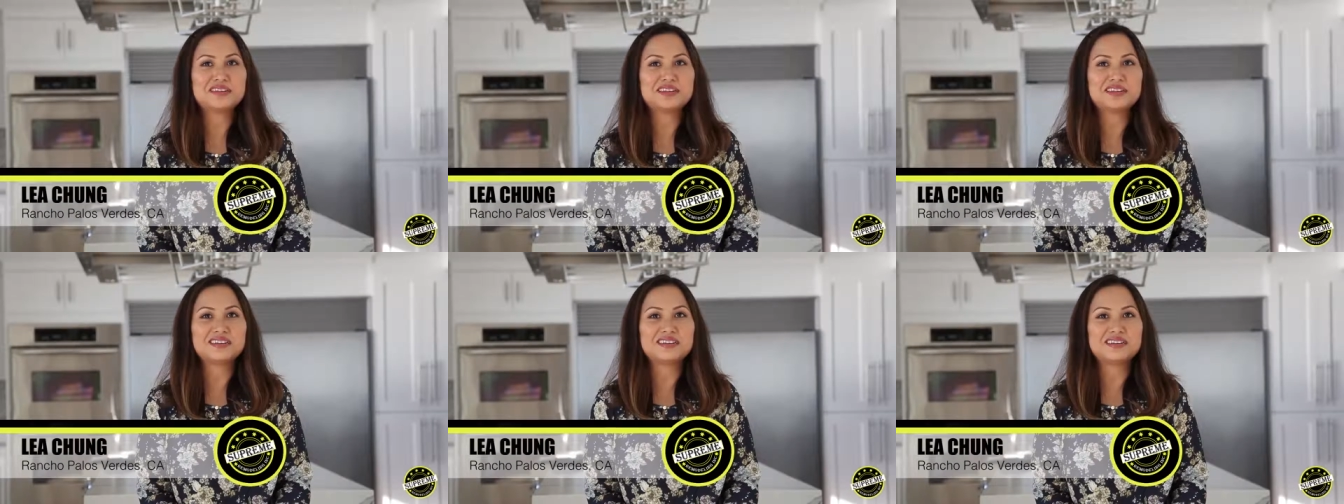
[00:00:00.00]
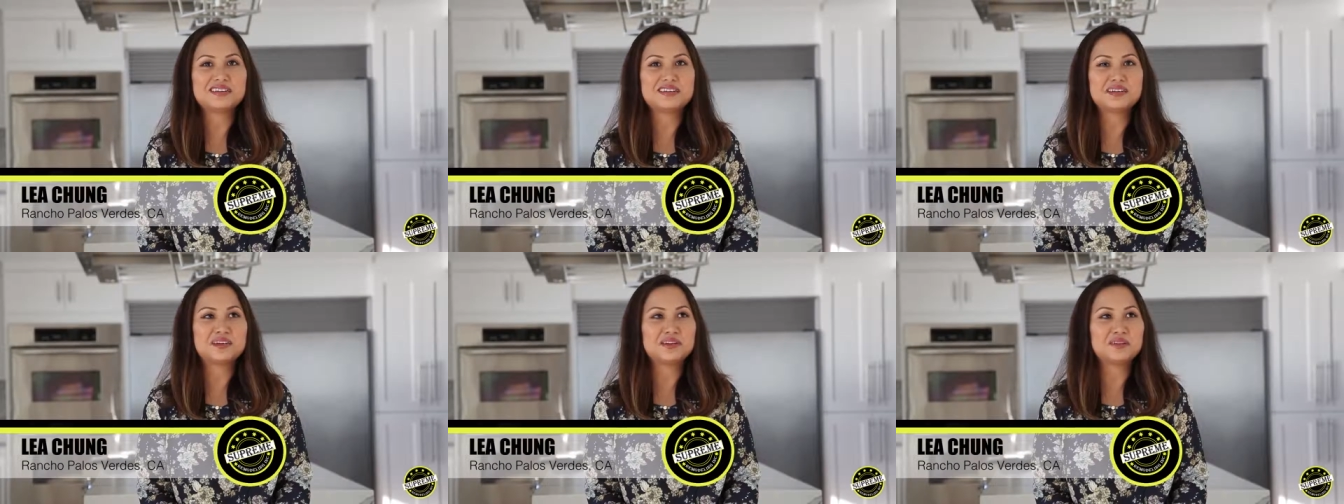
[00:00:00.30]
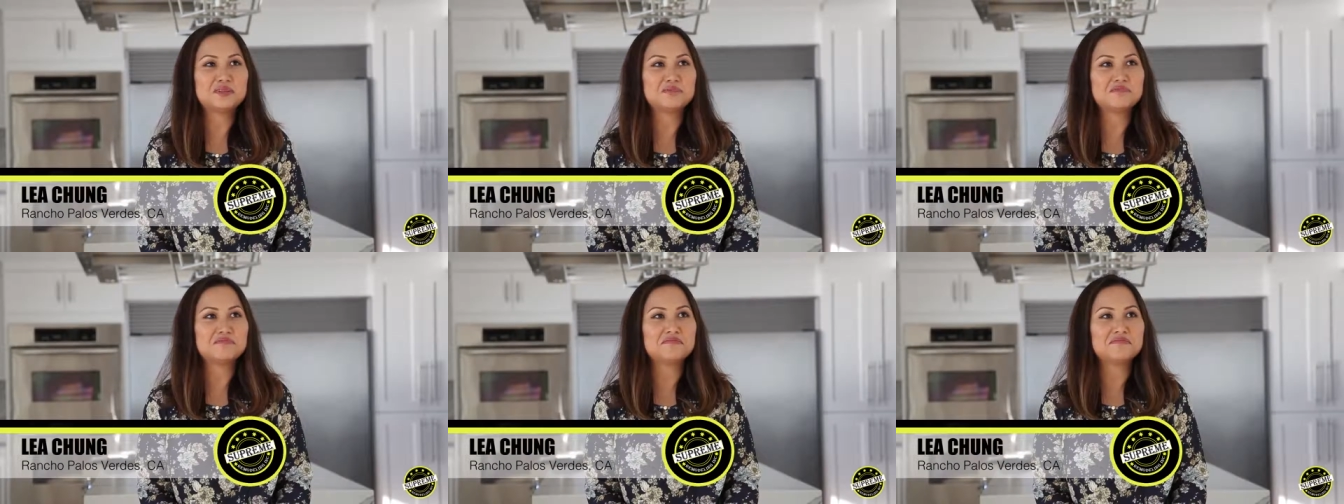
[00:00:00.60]
and
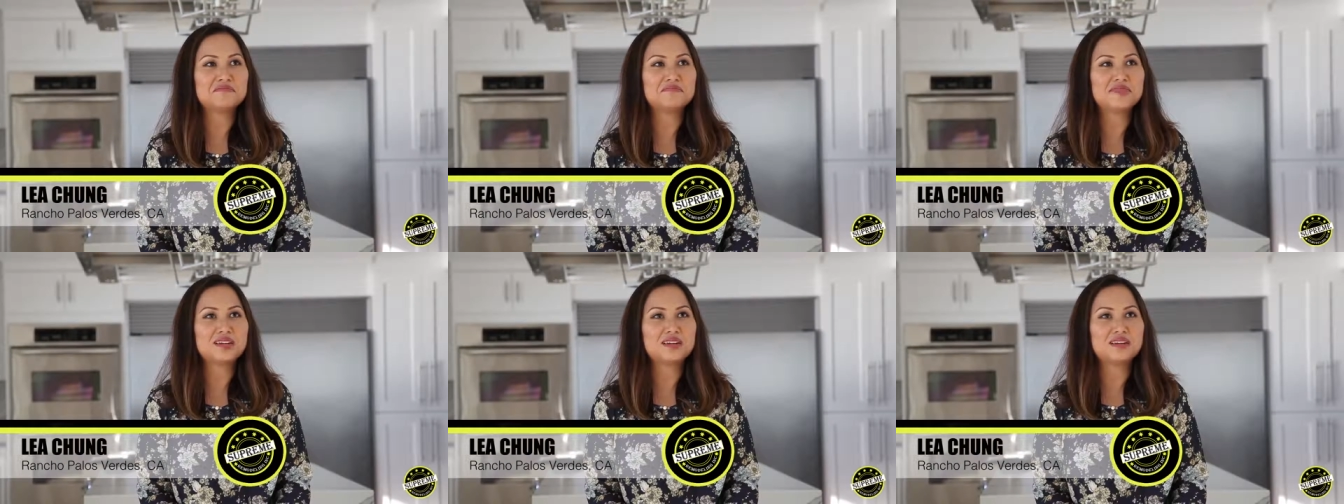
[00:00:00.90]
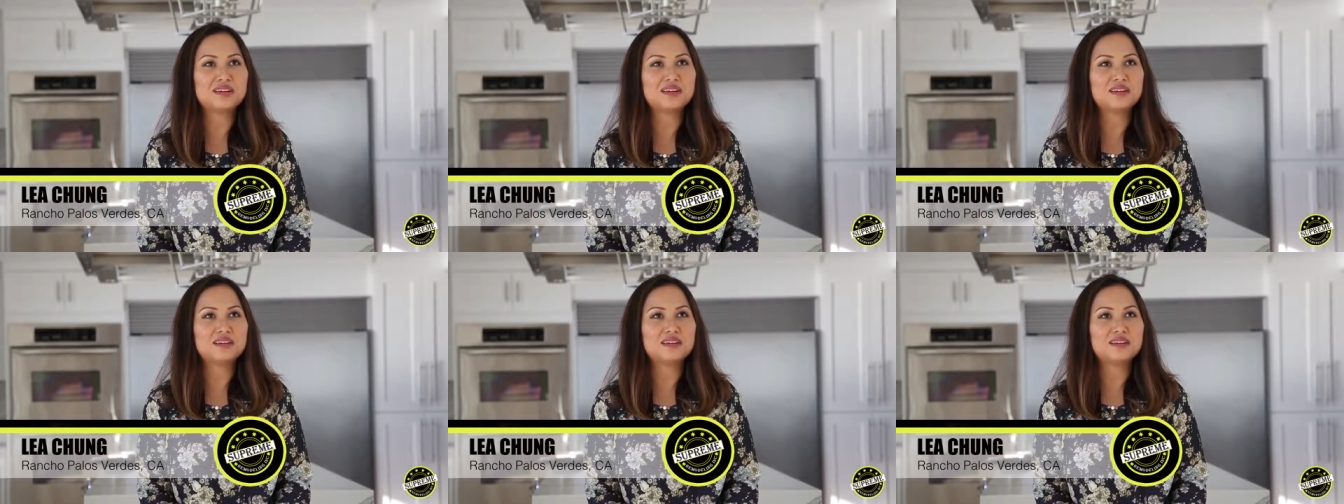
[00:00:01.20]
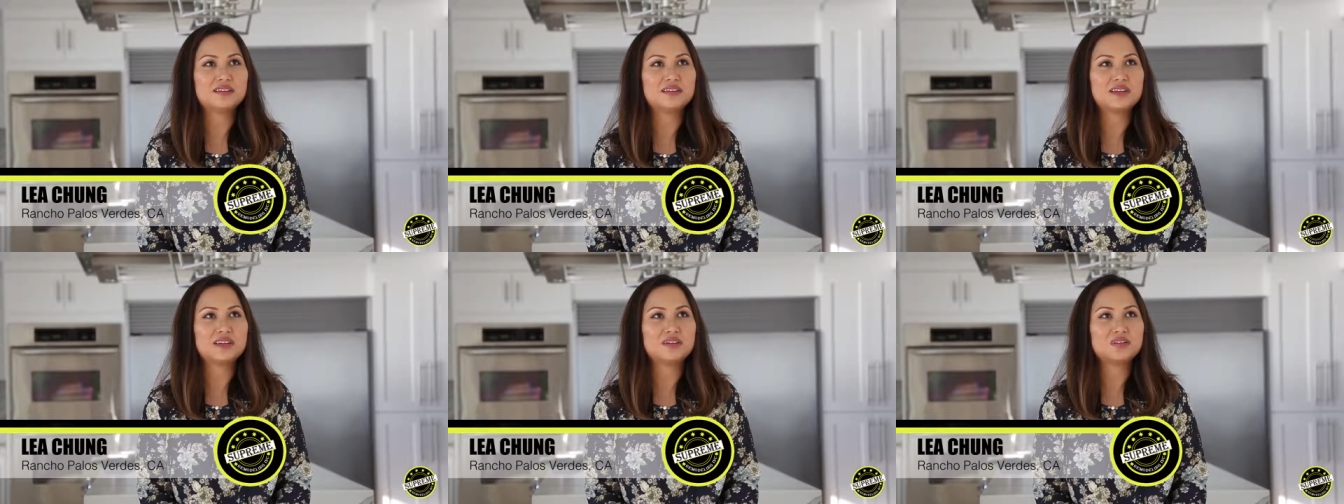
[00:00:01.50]

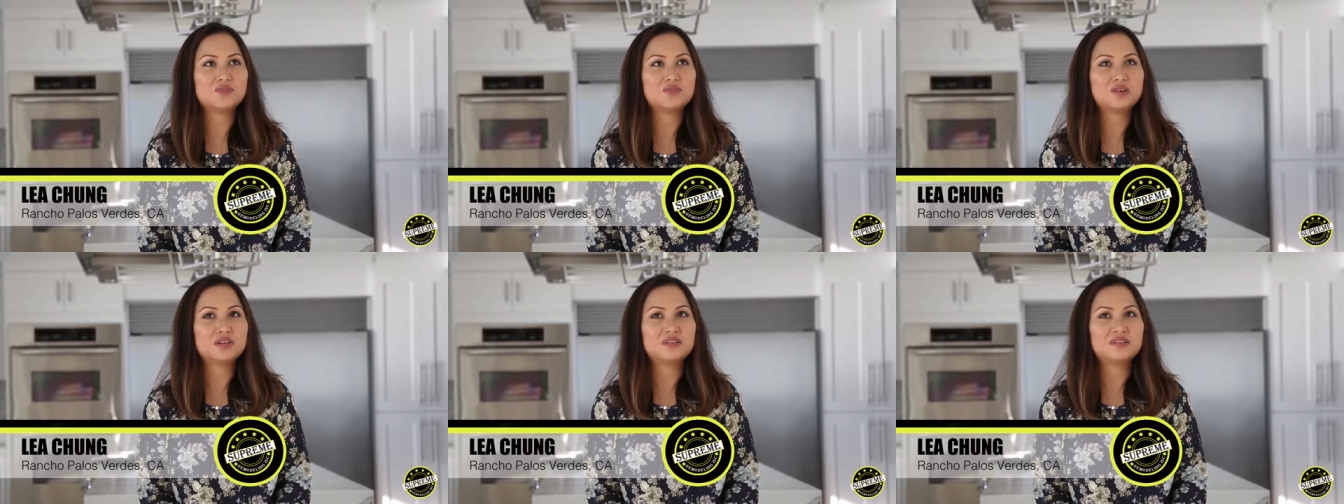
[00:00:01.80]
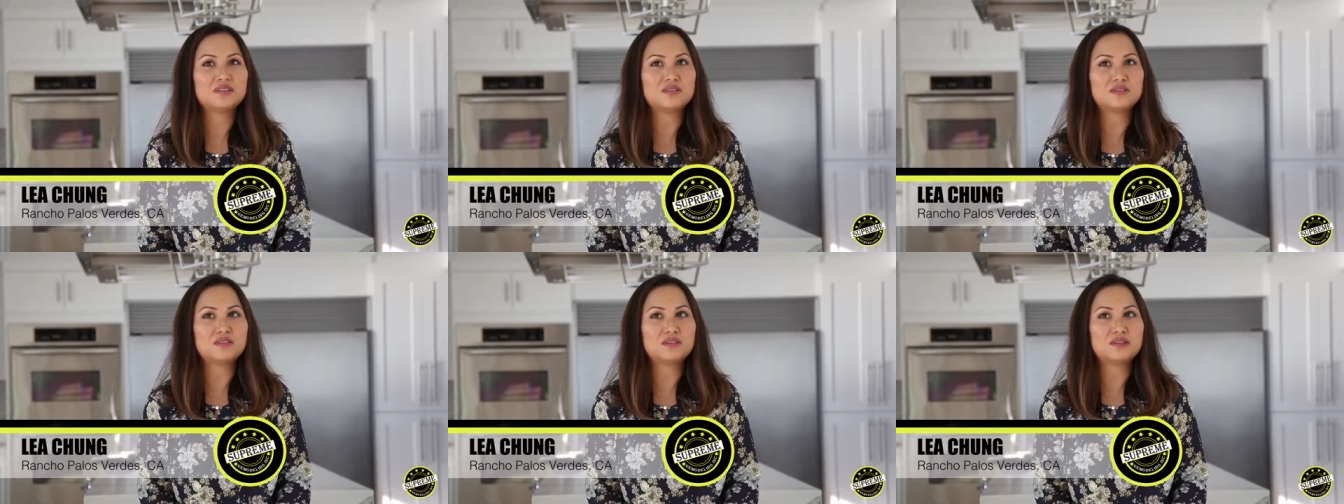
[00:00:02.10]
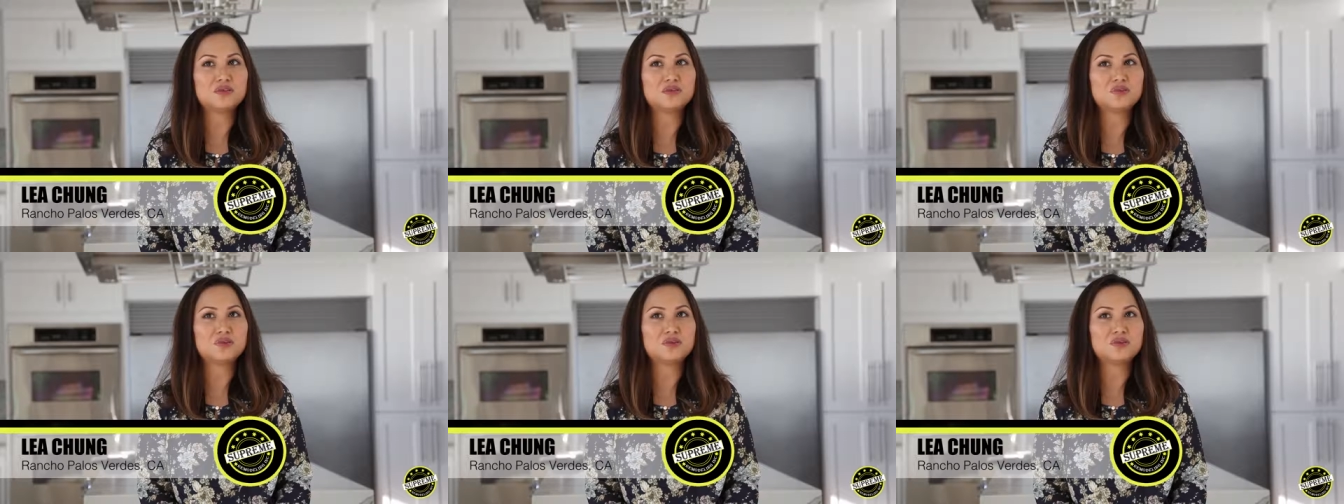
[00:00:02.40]
I just wanted
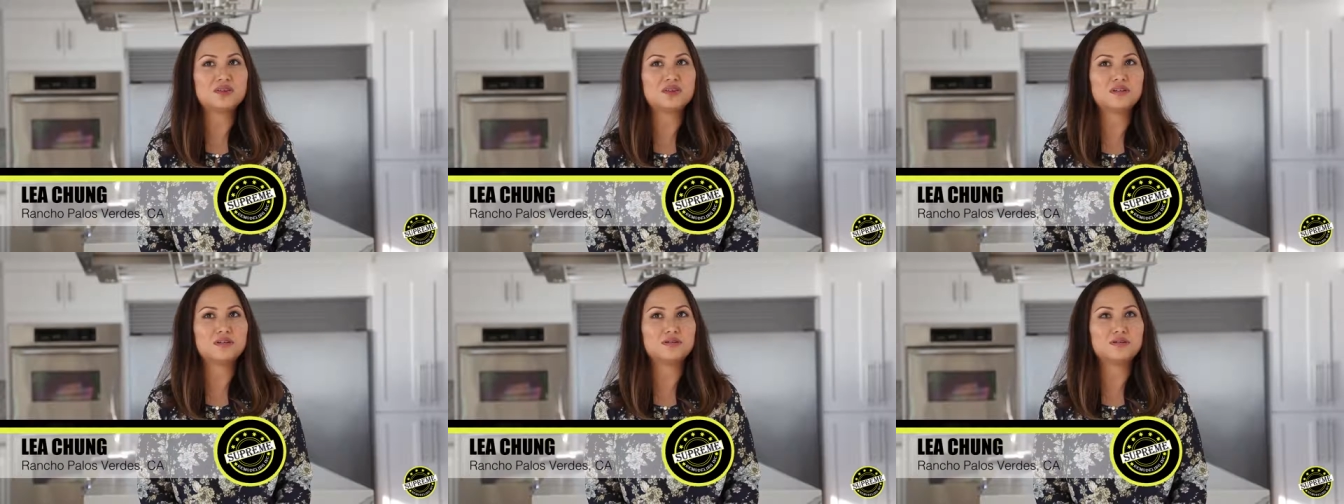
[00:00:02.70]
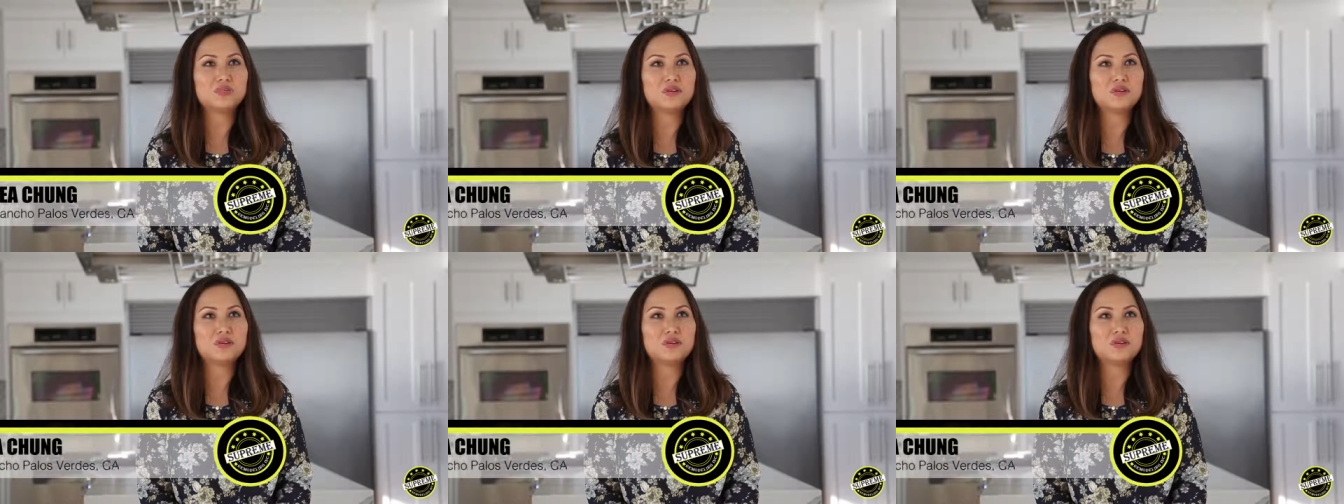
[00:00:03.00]
a more